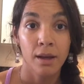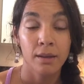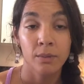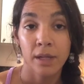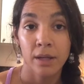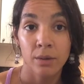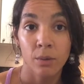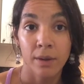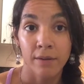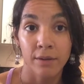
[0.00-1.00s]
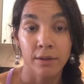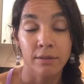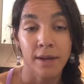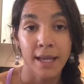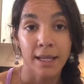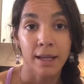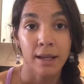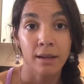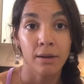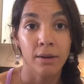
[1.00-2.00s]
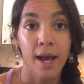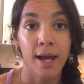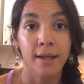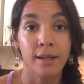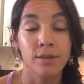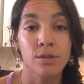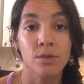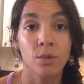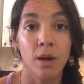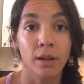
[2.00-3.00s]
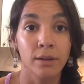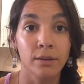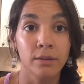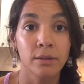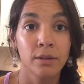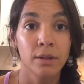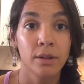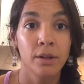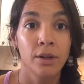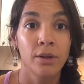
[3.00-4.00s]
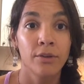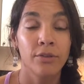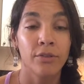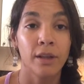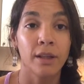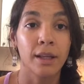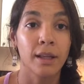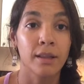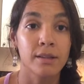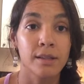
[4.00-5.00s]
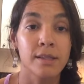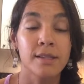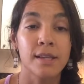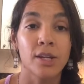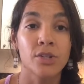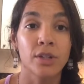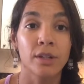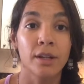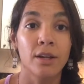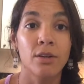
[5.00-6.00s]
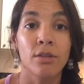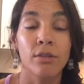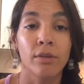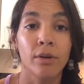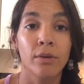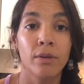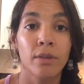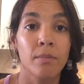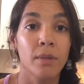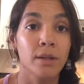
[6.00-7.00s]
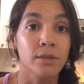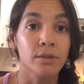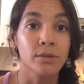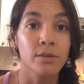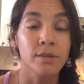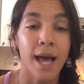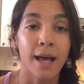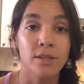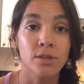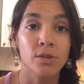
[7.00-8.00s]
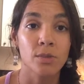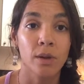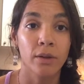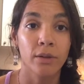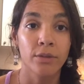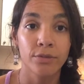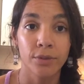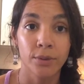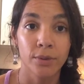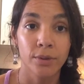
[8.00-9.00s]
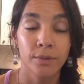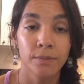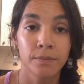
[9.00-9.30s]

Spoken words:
And then whenever you're ready, go ahead and swallow, feeling the sensation in your throat and the muscles as you swallow the food.